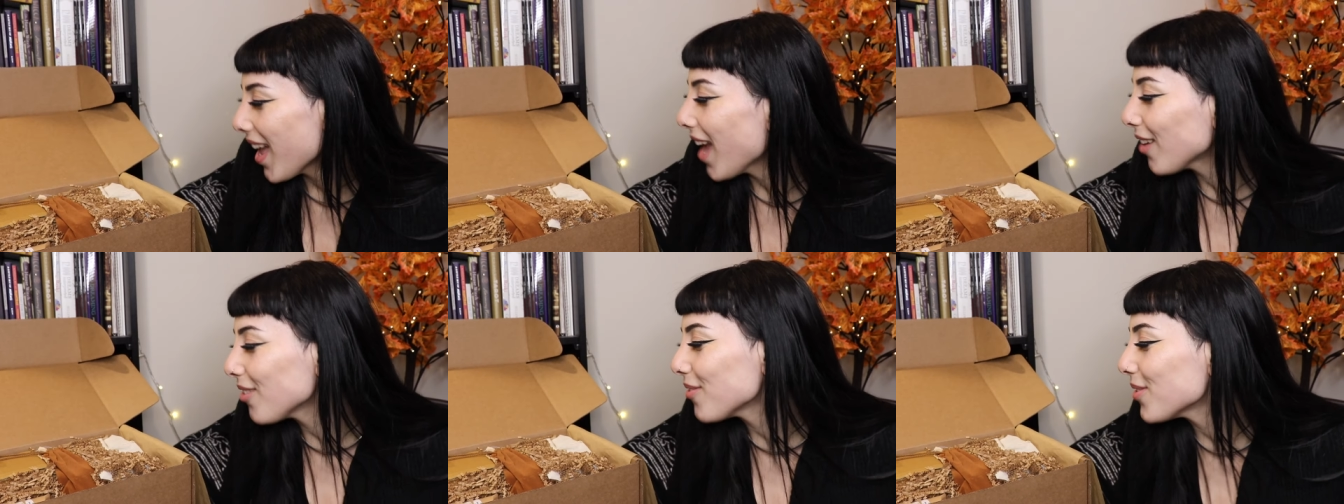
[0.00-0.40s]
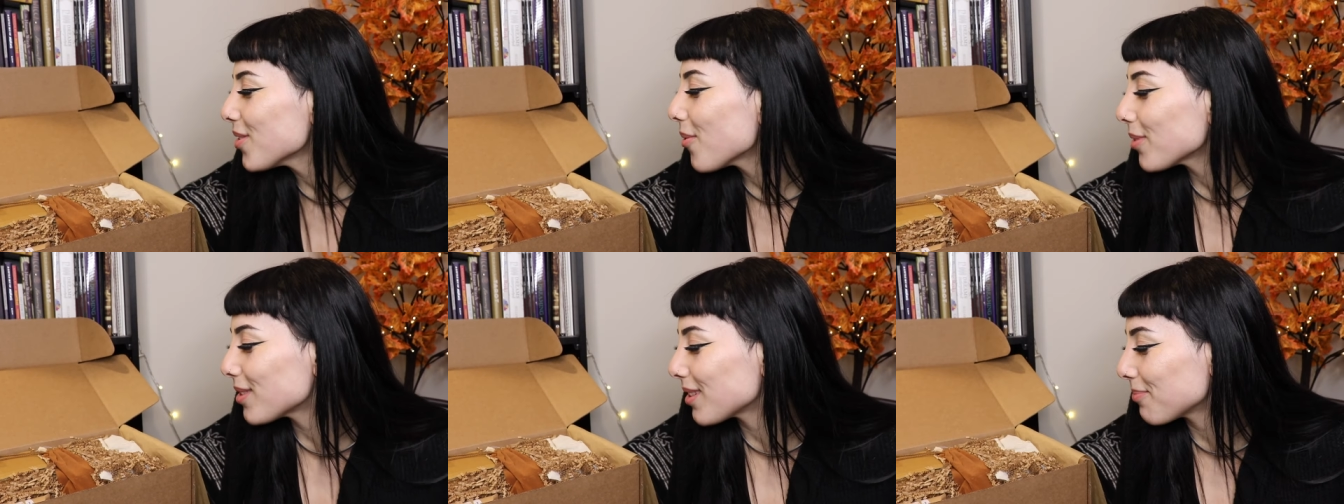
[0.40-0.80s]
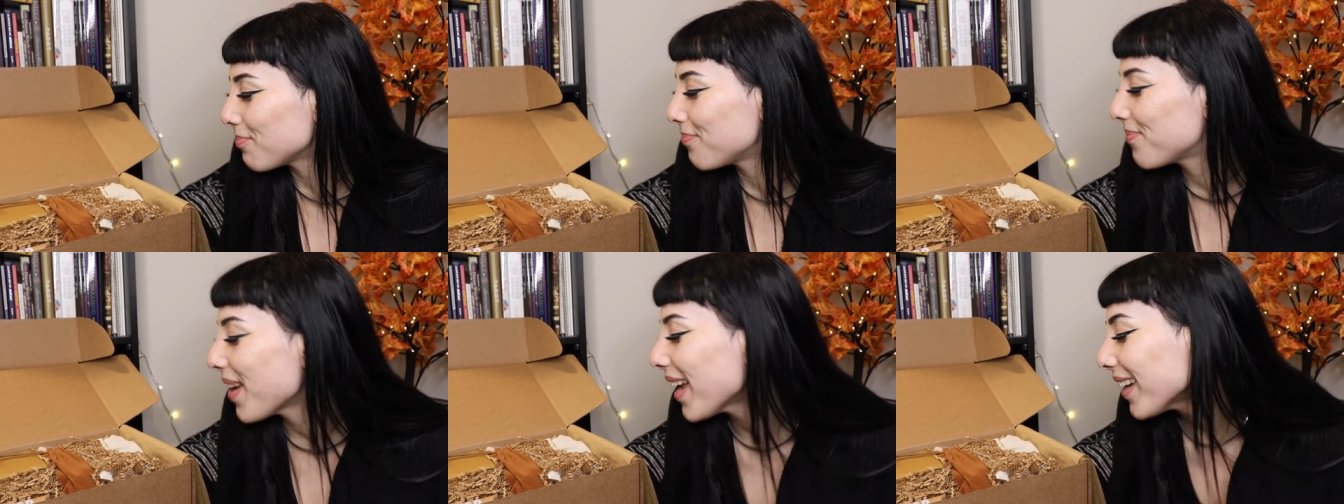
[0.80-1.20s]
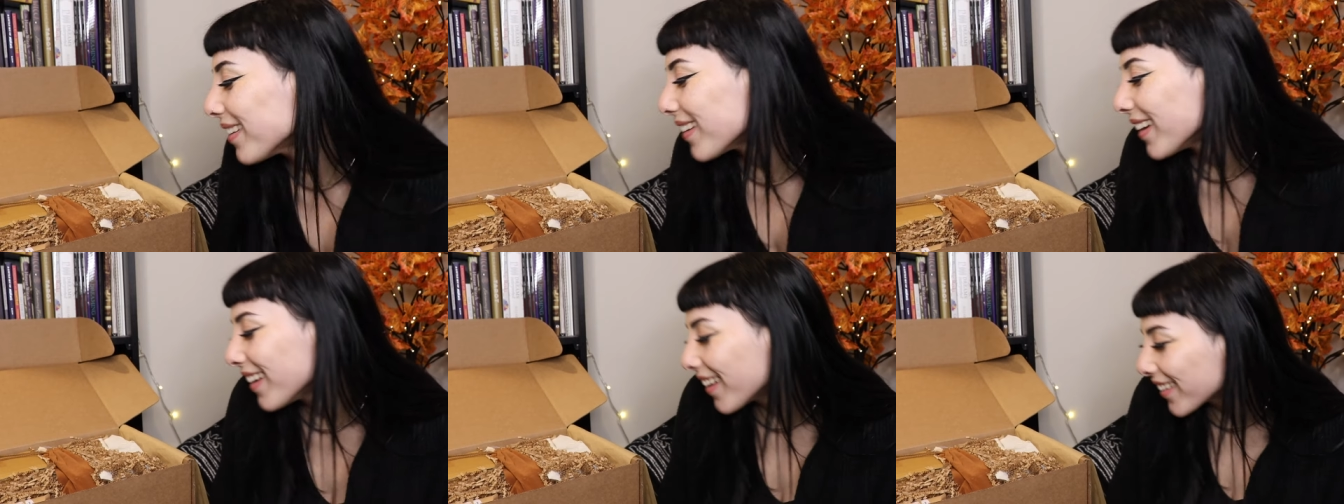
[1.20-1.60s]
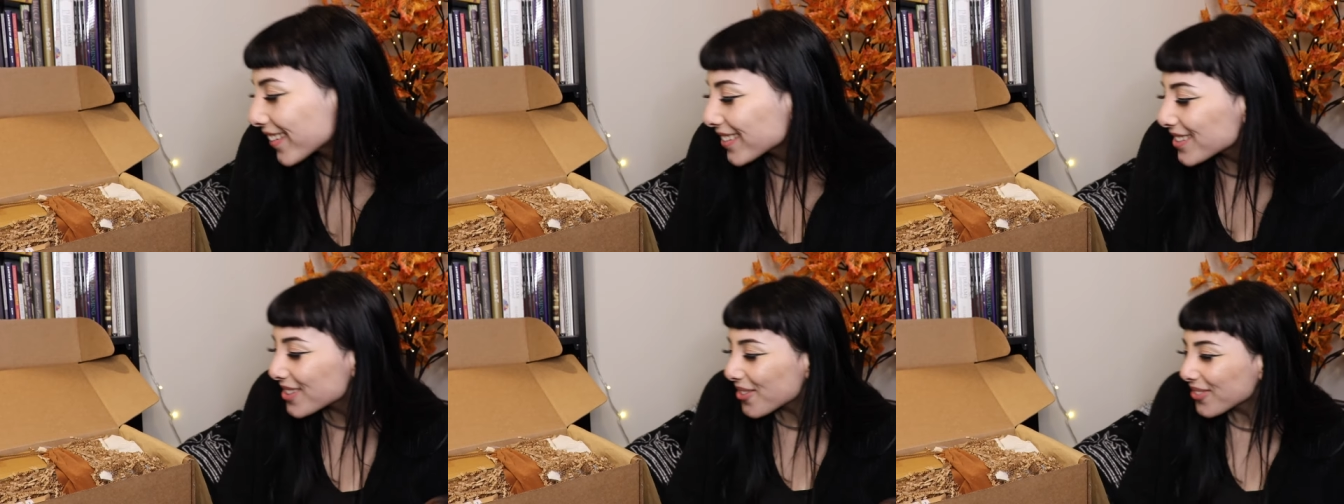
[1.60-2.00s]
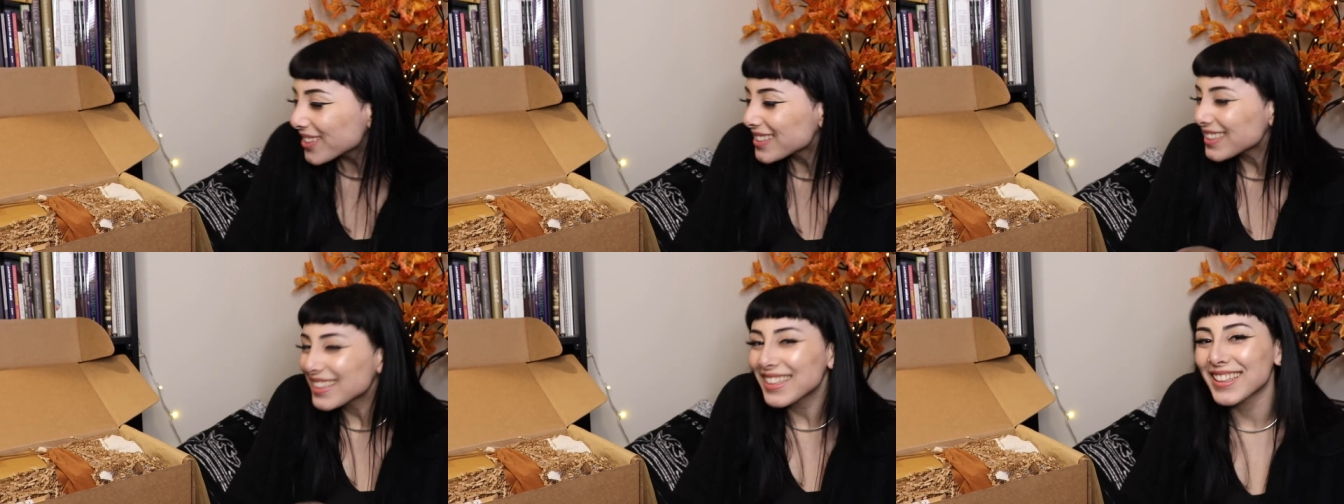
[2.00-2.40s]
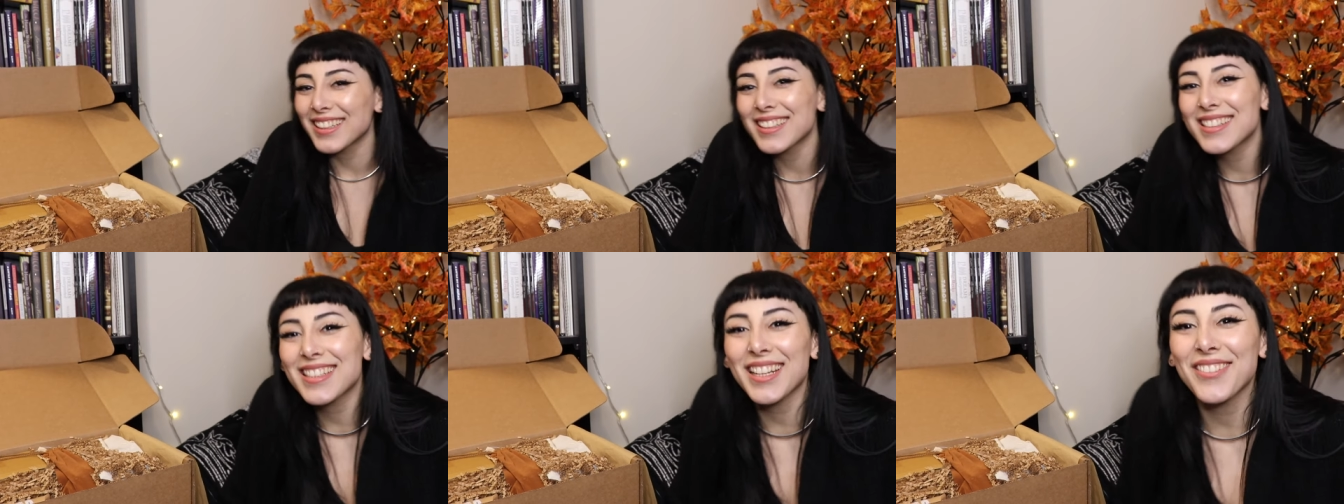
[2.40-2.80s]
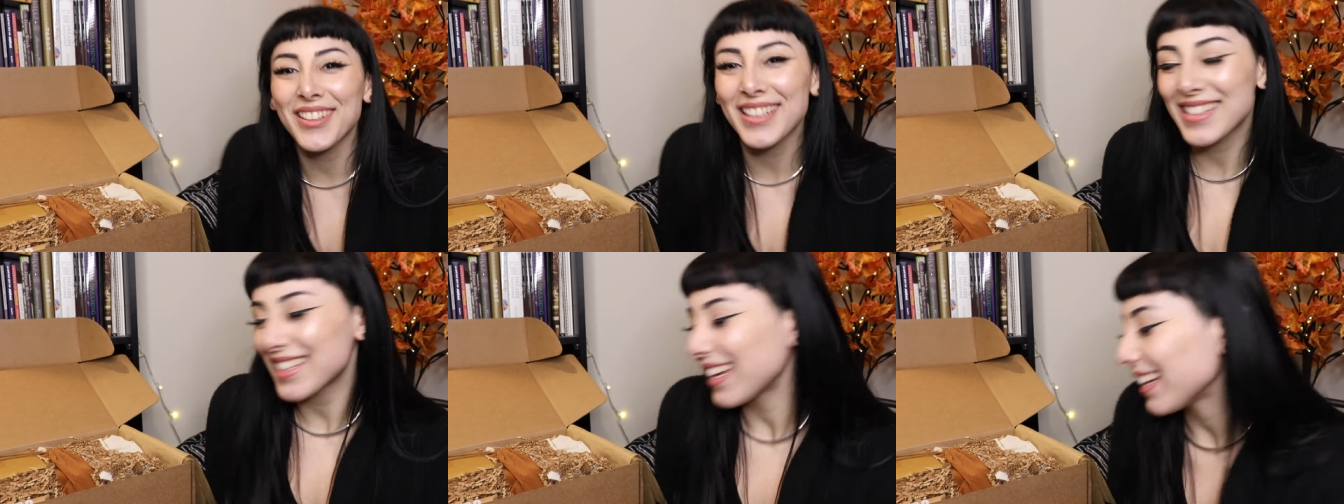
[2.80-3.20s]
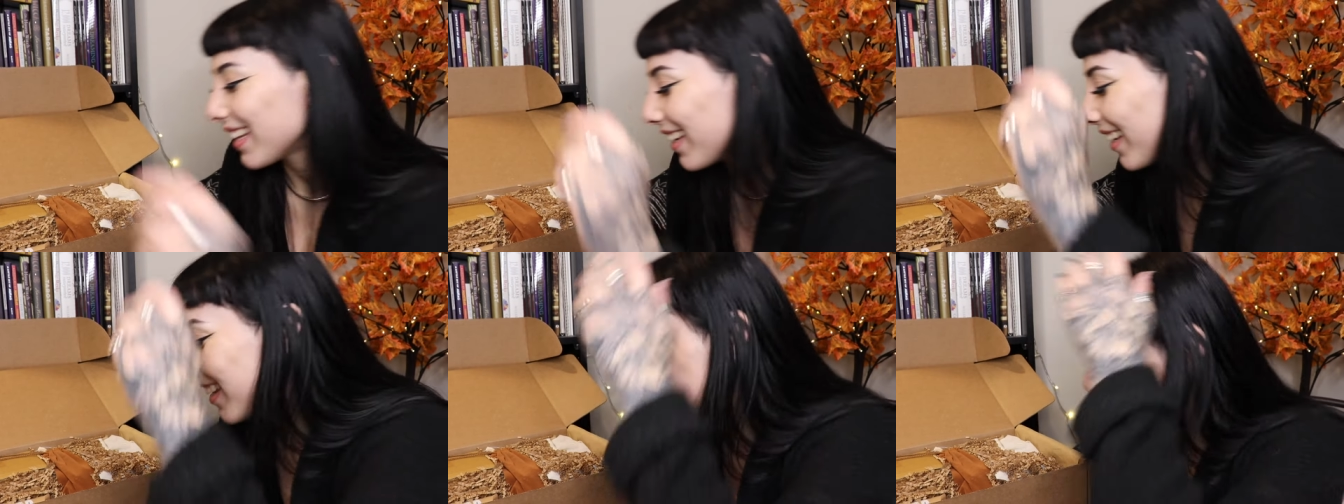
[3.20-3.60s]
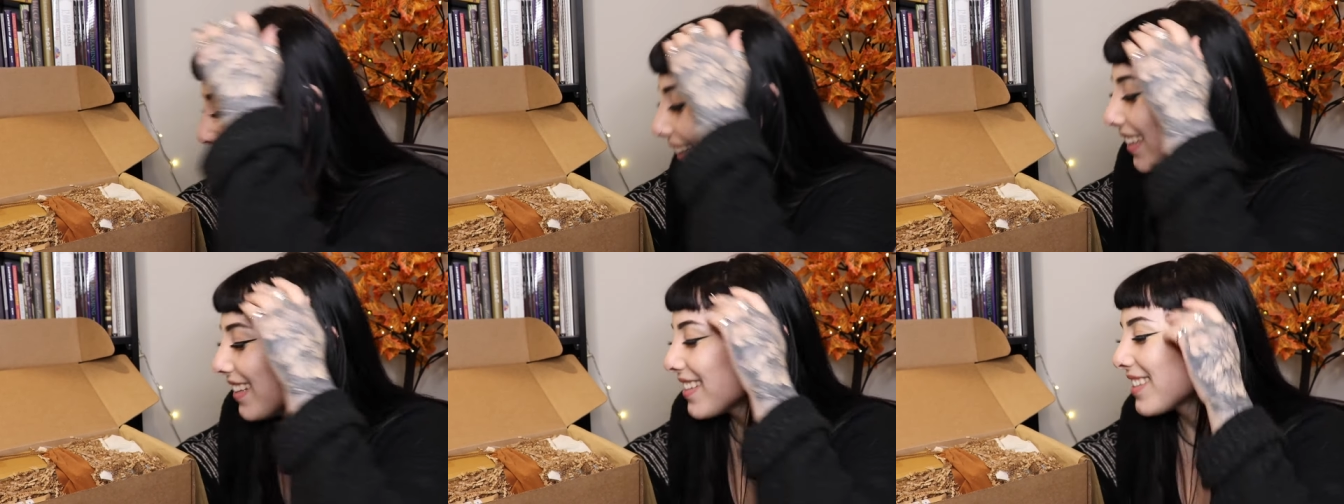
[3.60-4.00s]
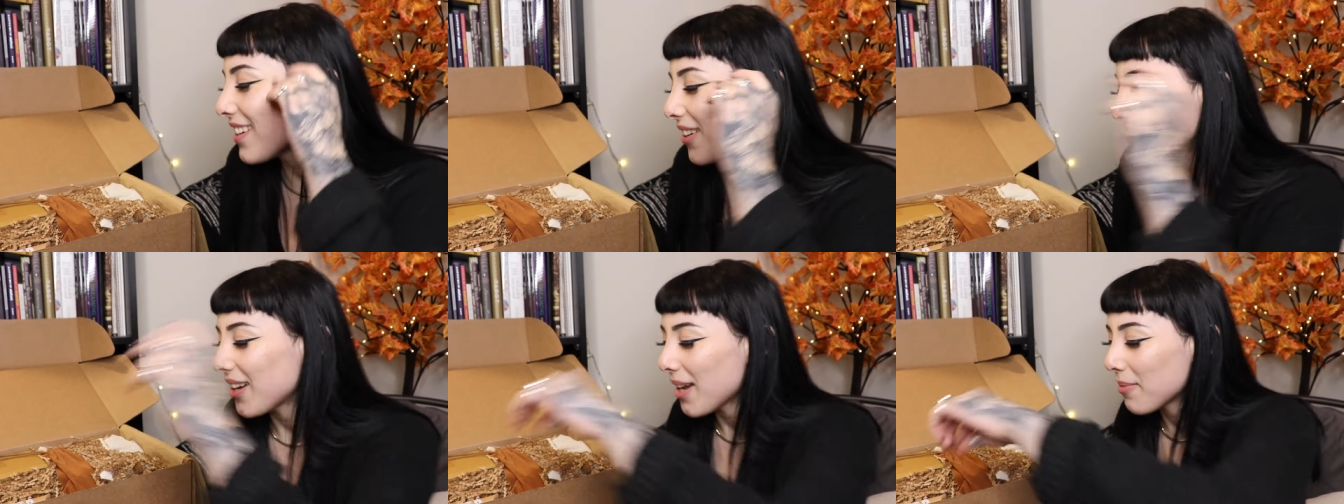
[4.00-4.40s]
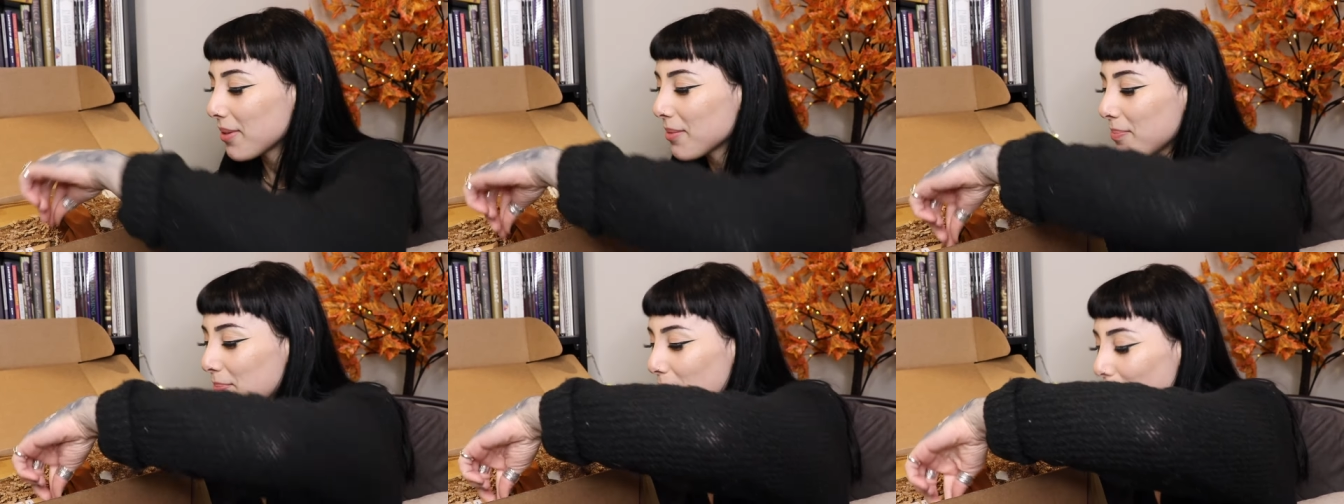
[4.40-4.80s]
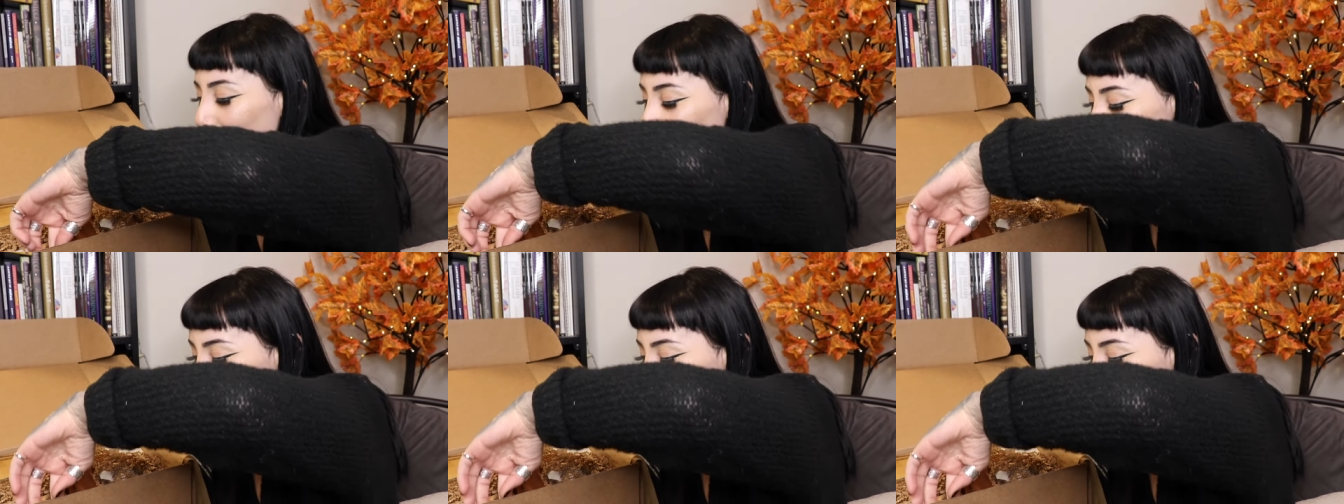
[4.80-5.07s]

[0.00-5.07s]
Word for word: I don't even know what to pick right now. There's so much in here. It's getting me excited. So I'm gonna pull